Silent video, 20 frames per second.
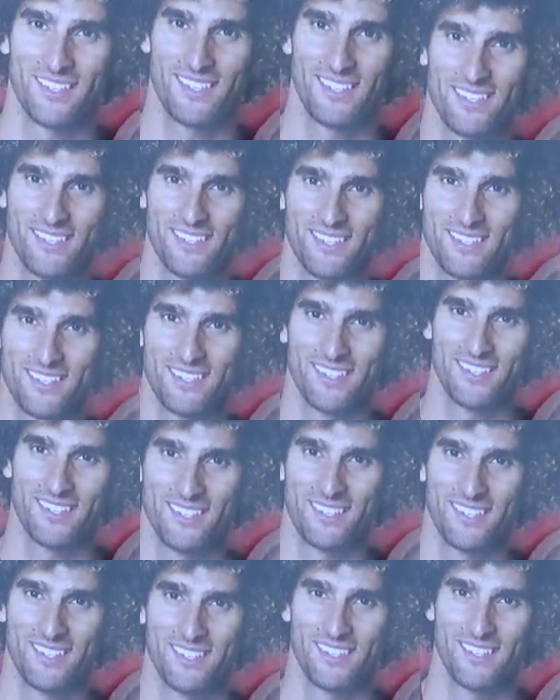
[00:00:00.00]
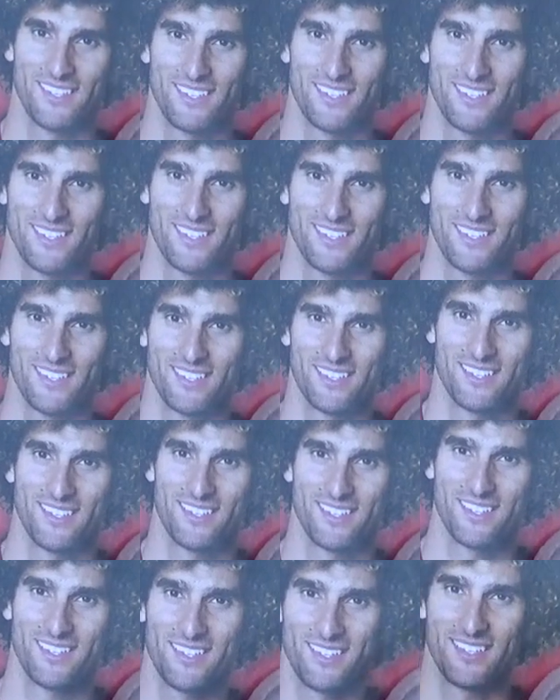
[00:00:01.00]
Um, and I think,
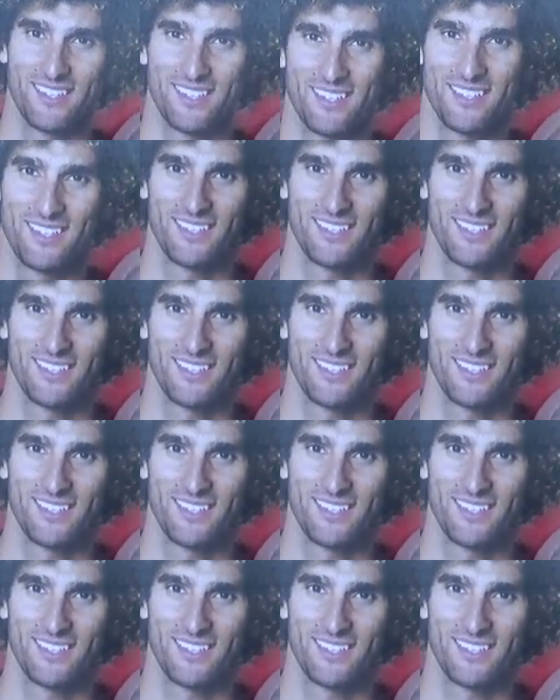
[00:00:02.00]
yes, we need that one